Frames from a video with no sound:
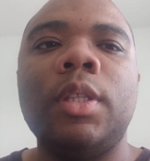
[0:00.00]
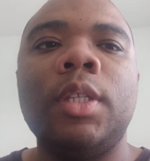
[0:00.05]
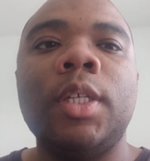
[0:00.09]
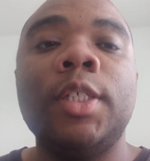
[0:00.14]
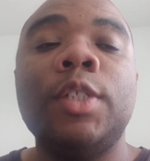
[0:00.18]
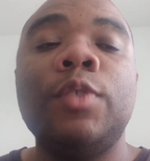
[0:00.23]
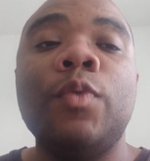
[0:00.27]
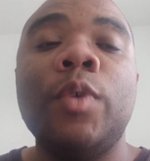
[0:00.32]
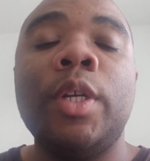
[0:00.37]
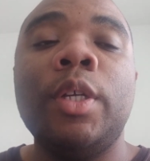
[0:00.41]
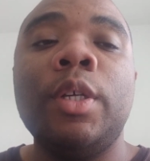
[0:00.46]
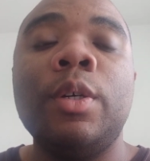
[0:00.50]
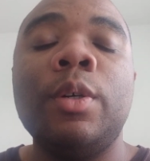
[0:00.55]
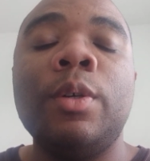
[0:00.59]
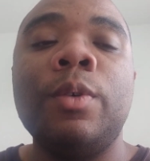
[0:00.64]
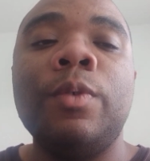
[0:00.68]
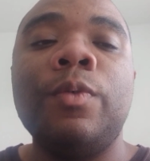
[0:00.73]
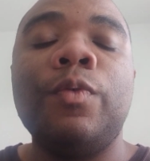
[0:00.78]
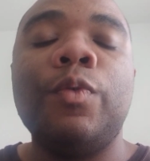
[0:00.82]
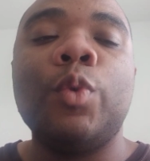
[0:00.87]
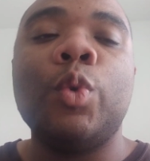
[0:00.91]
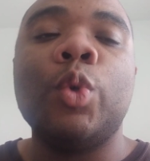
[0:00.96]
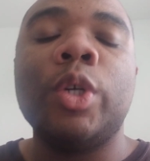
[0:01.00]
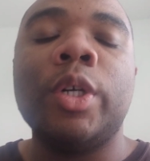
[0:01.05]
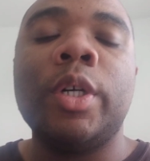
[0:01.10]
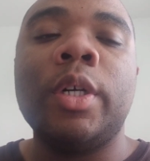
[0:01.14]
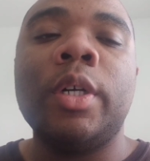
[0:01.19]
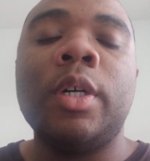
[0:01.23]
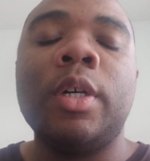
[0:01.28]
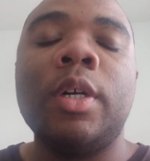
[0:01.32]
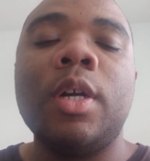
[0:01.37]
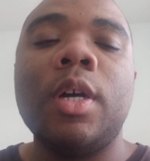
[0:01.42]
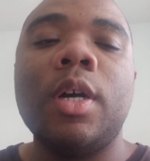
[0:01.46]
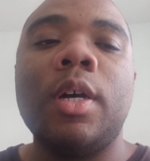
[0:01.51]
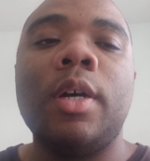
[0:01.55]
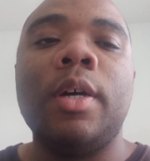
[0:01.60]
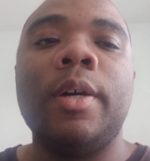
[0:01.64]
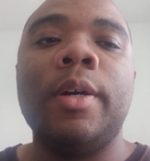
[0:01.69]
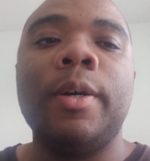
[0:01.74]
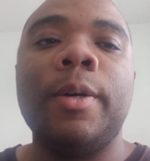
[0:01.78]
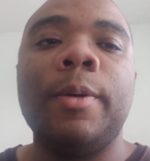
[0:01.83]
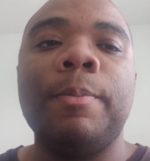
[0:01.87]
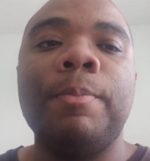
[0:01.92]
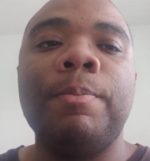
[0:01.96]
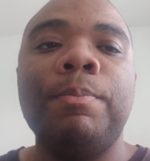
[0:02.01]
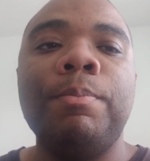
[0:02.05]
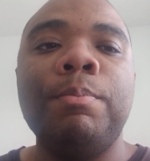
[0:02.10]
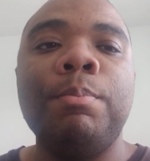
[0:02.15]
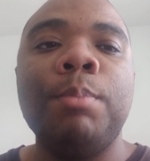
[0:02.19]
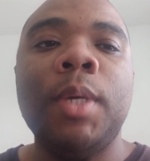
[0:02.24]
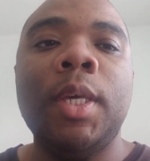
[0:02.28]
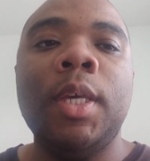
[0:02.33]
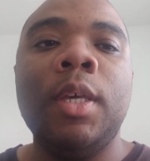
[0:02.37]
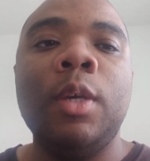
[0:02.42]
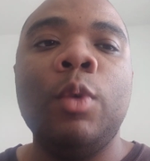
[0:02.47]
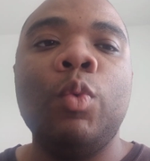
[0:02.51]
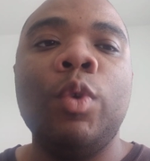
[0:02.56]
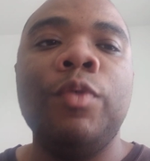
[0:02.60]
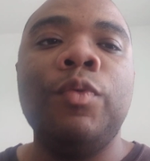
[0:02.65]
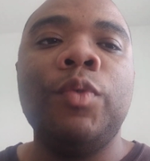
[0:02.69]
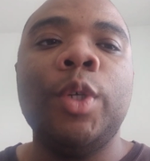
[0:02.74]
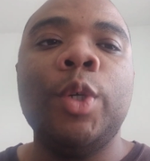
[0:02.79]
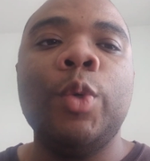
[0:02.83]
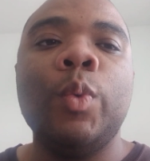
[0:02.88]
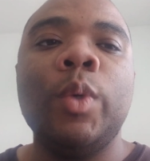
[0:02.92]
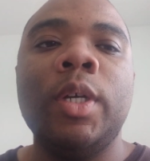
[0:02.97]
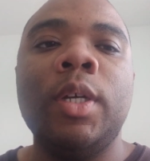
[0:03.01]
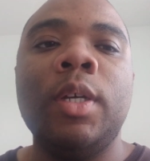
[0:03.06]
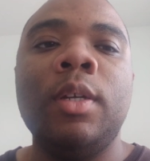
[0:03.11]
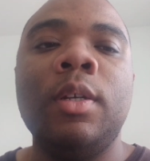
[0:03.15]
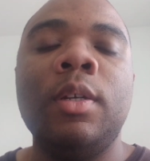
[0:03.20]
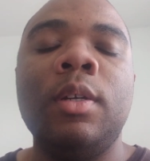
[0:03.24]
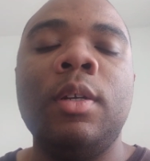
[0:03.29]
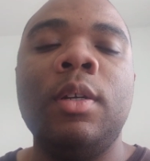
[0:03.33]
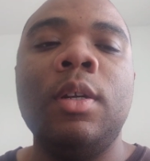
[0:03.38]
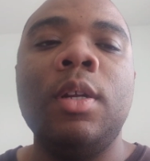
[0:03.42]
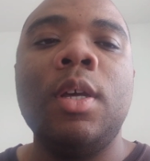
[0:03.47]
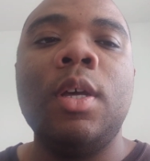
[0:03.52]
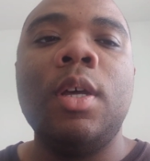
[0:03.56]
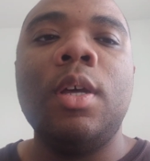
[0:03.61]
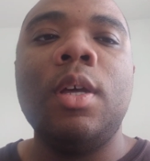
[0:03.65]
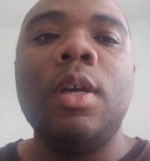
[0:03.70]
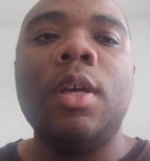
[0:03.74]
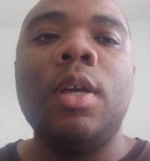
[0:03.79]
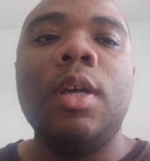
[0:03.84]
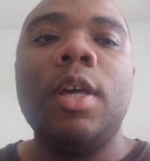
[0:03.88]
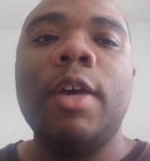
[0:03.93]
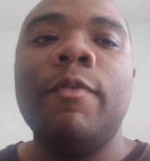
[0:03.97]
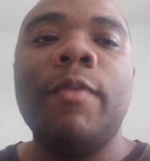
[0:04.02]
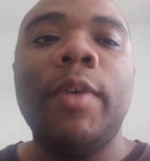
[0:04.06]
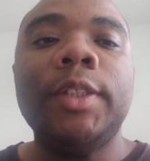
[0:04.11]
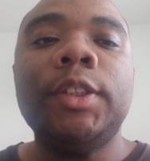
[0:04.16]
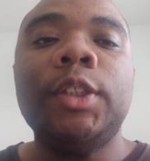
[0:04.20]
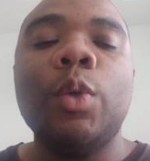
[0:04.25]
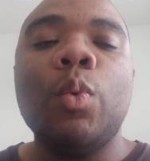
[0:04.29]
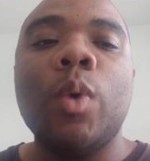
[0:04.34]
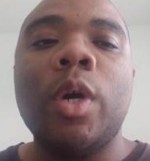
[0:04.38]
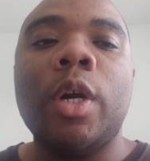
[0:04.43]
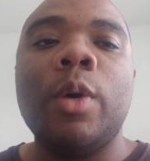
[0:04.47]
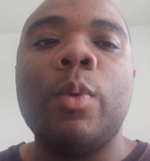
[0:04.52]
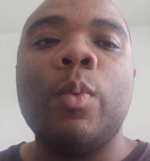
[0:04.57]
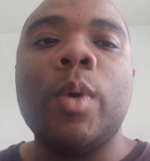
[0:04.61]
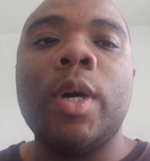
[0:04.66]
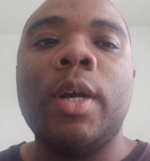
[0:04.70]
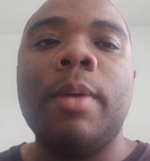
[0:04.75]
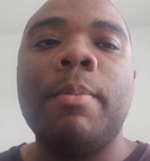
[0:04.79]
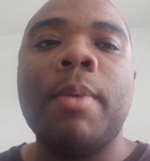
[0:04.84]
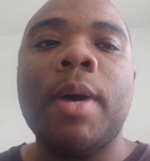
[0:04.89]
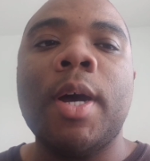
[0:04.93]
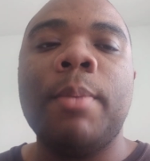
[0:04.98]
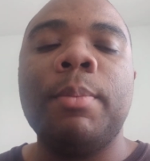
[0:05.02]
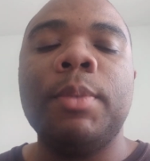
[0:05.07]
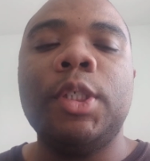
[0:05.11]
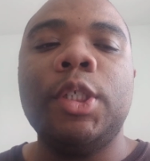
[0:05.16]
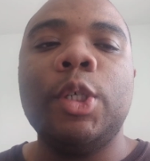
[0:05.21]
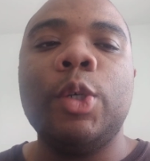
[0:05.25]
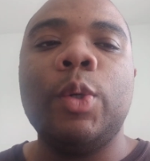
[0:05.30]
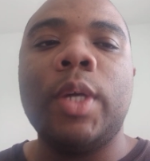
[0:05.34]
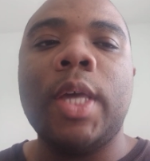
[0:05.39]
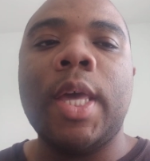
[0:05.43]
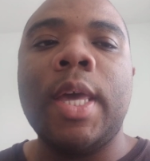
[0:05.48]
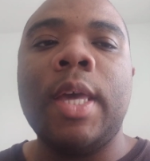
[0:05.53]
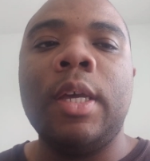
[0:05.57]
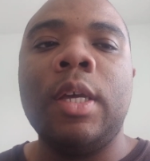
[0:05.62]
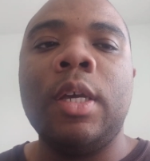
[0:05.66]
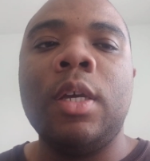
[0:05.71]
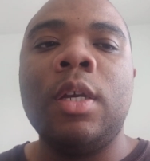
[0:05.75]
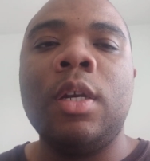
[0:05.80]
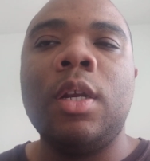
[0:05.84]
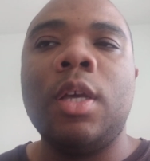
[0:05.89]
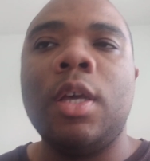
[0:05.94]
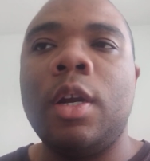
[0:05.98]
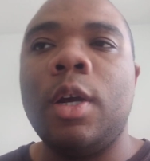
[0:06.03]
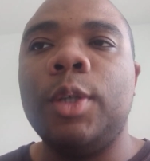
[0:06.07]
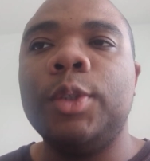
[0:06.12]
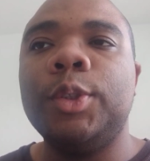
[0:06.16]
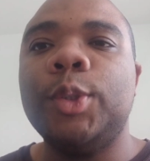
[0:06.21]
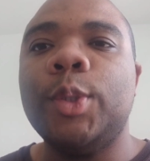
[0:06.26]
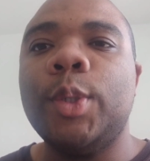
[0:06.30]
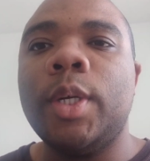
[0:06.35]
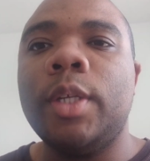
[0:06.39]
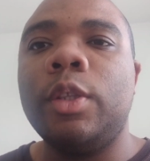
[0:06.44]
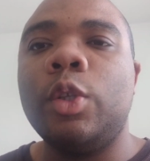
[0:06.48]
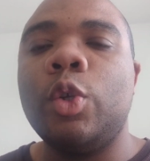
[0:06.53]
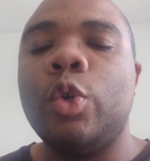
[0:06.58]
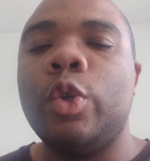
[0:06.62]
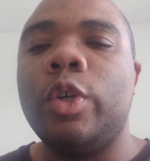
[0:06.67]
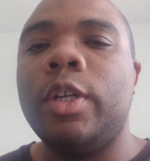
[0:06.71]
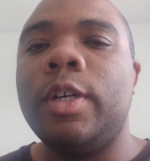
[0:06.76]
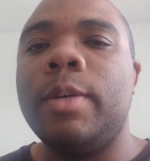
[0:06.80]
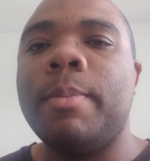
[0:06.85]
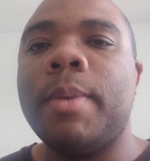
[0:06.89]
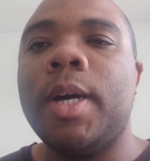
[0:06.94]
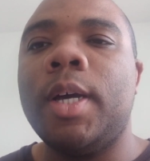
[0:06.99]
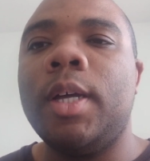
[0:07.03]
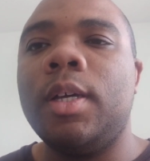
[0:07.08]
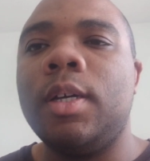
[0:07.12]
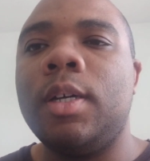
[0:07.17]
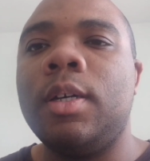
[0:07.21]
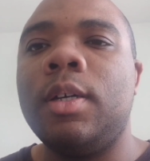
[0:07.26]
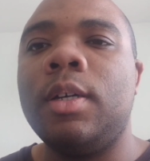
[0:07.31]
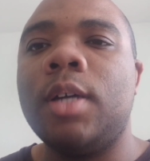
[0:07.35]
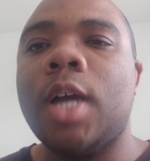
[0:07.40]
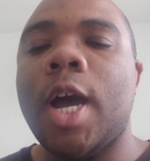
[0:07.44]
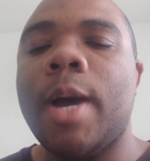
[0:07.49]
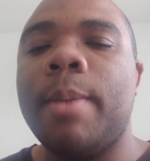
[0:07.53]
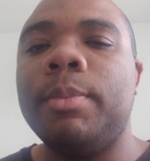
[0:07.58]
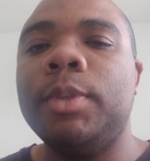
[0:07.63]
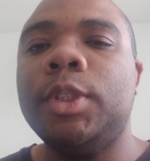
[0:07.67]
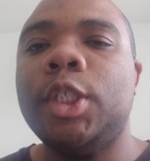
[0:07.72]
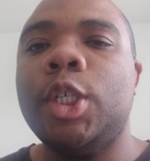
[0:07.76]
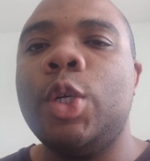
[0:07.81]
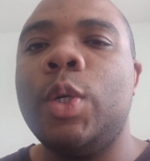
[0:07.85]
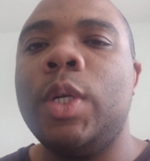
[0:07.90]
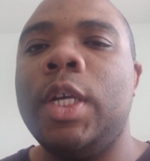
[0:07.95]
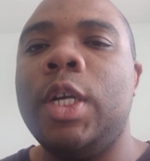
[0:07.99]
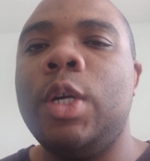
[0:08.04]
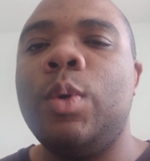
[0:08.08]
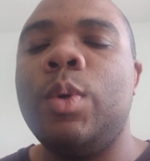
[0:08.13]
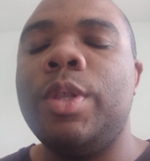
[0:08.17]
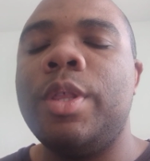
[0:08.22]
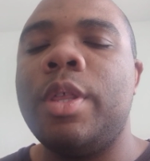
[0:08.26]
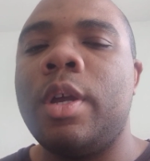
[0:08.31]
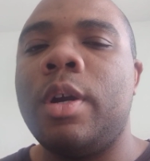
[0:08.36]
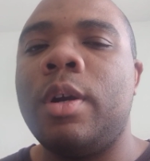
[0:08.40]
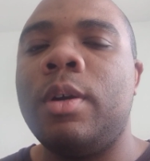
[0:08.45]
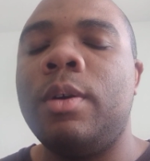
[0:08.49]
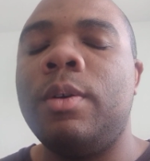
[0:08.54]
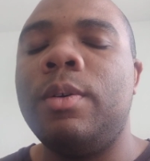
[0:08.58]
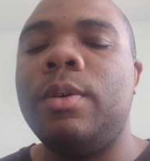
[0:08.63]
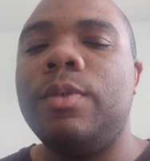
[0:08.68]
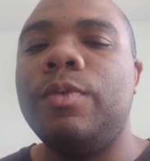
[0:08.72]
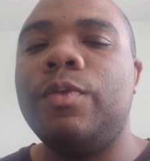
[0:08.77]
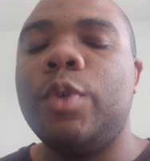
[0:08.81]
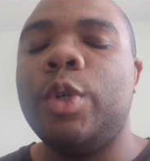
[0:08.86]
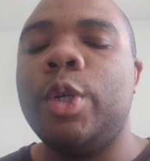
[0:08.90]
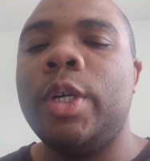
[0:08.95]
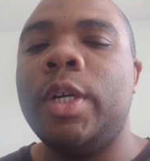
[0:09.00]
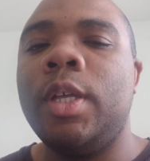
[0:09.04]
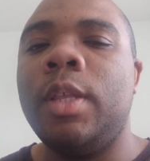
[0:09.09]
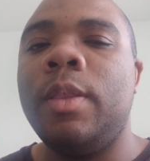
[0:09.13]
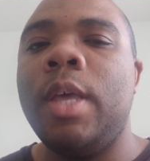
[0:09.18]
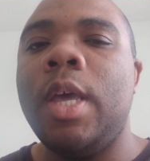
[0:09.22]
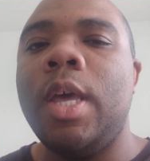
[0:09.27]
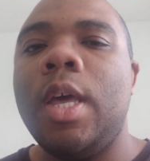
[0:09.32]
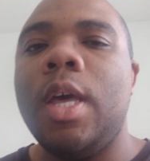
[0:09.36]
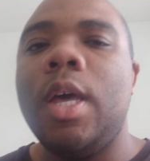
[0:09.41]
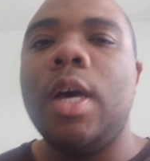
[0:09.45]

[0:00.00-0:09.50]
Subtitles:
this video for me reviewing Investing 101 by Michele Cagan, and also throwing in my commentary here and there for it.